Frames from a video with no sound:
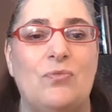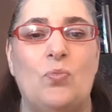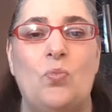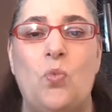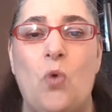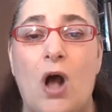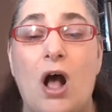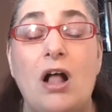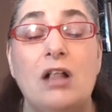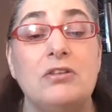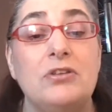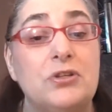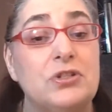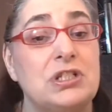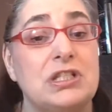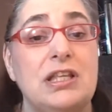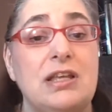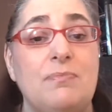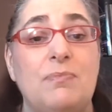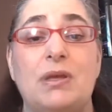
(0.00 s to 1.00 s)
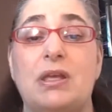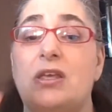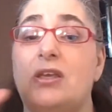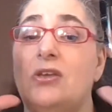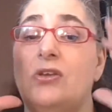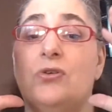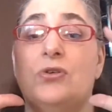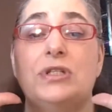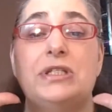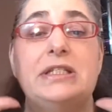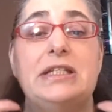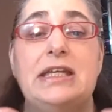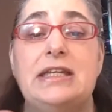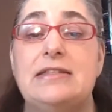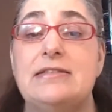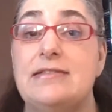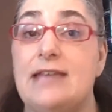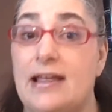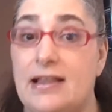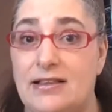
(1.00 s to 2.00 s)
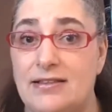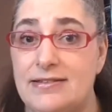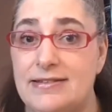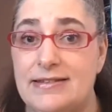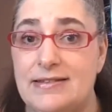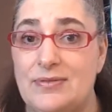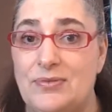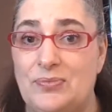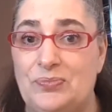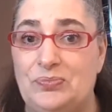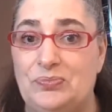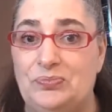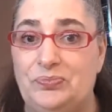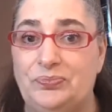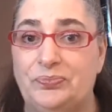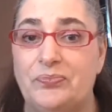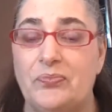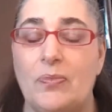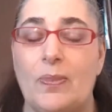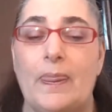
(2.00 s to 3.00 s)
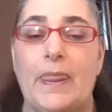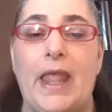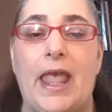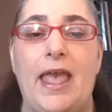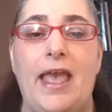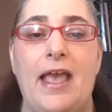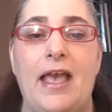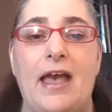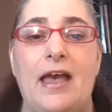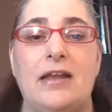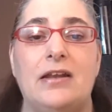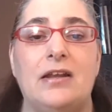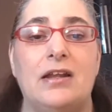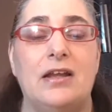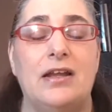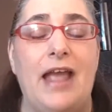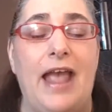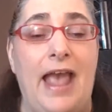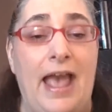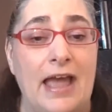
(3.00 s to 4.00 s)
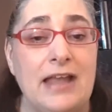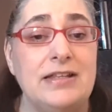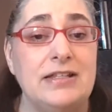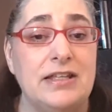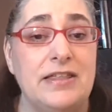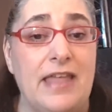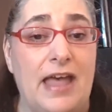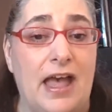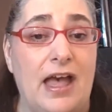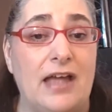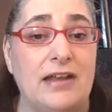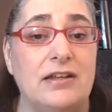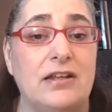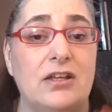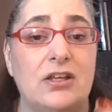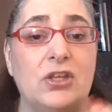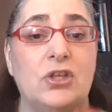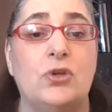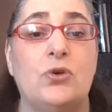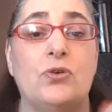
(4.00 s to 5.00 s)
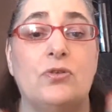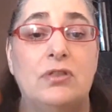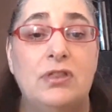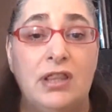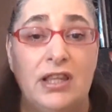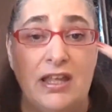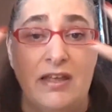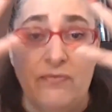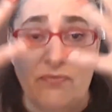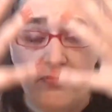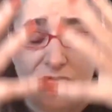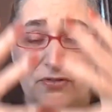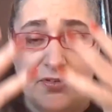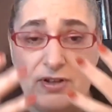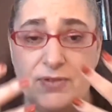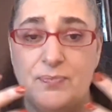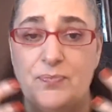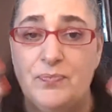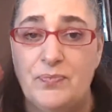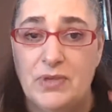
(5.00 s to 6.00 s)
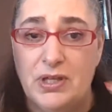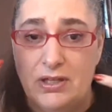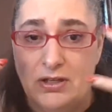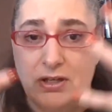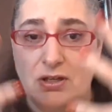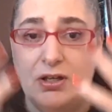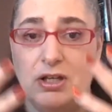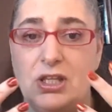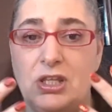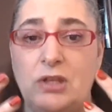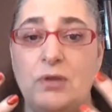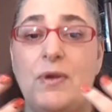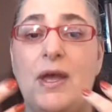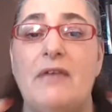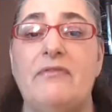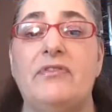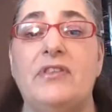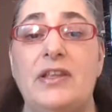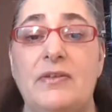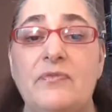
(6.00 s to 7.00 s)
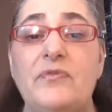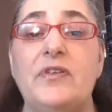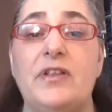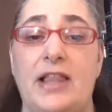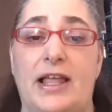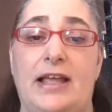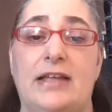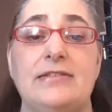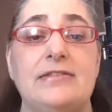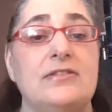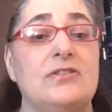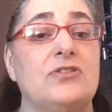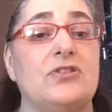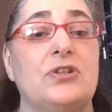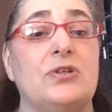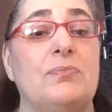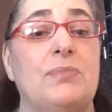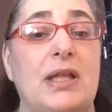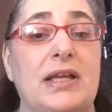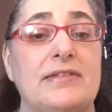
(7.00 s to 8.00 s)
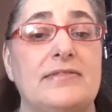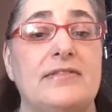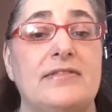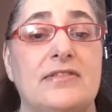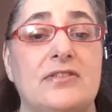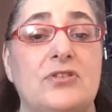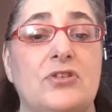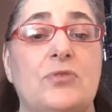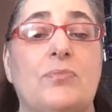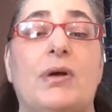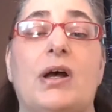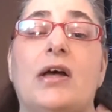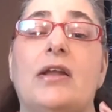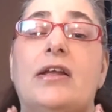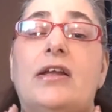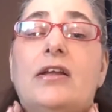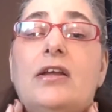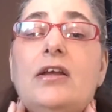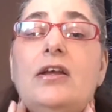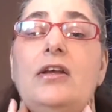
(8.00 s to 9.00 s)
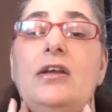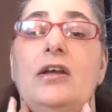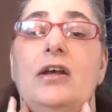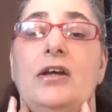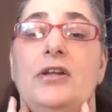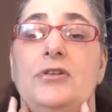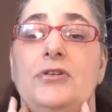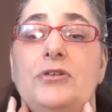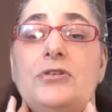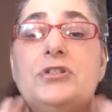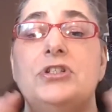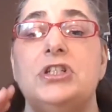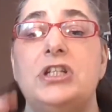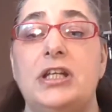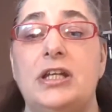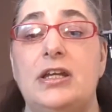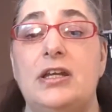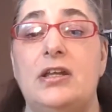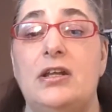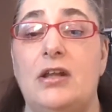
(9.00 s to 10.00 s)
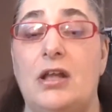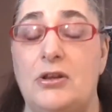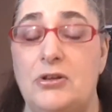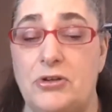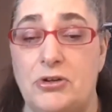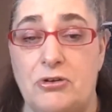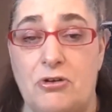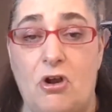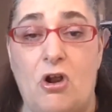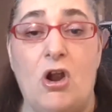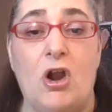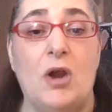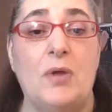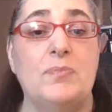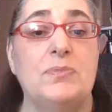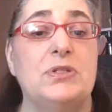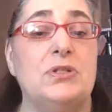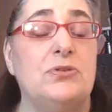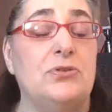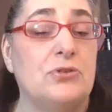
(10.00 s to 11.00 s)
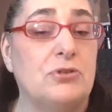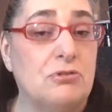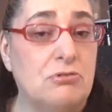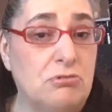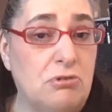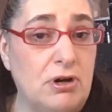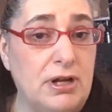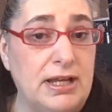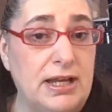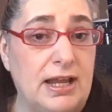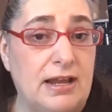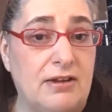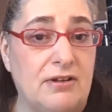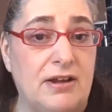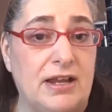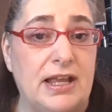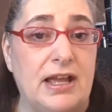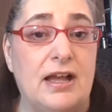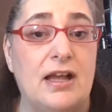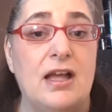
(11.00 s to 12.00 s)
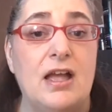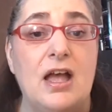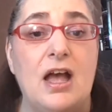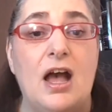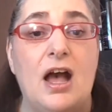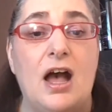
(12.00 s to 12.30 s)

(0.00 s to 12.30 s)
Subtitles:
While you're sleeping, your skin settles. And add to that your lymph. You have lymph glands in certain places in your body. Under your chin, under your arms, in your groin area.